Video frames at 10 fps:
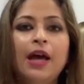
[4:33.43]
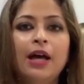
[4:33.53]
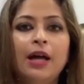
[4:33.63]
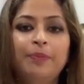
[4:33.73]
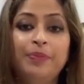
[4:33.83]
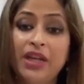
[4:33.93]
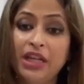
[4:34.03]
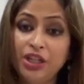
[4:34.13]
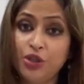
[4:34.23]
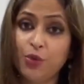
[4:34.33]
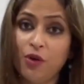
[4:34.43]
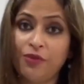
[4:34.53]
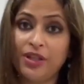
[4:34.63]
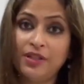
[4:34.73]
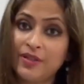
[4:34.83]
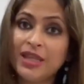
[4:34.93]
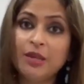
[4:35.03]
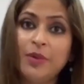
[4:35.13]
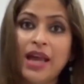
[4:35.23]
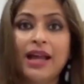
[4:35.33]
the issue of whether the
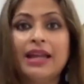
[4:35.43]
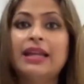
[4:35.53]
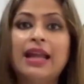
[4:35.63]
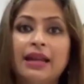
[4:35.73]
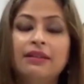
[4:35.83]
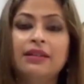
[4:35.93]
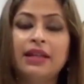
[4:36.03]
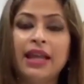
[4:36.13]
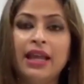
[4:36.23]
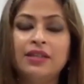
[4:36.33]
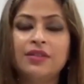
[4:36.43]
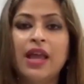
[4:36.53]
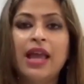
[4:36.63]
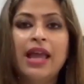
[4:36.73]
CBI can handle the case